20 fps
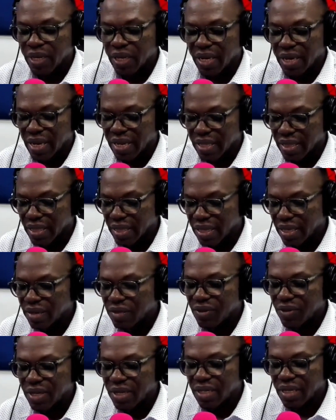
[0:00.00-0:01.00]
And then
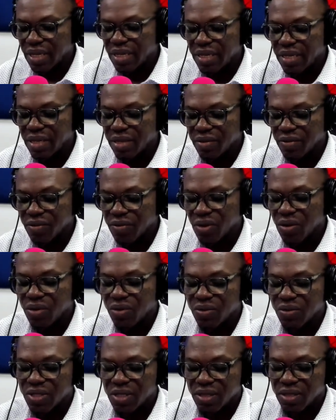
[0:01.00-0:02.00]
finally, it
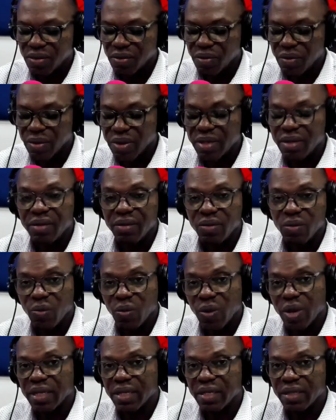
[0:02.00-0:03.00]
involves written
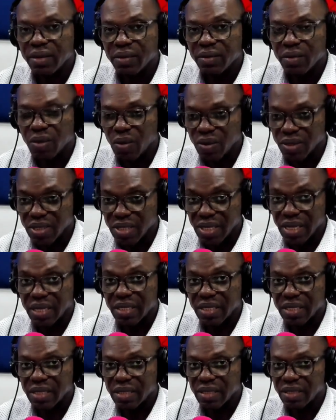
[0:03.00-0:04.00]
word or
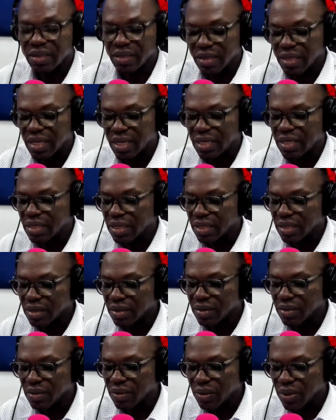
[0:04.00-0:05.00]
text. That's
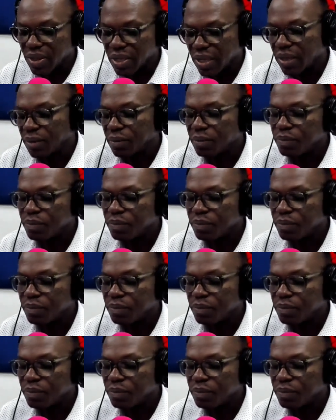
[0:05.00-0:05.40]
it. Okay.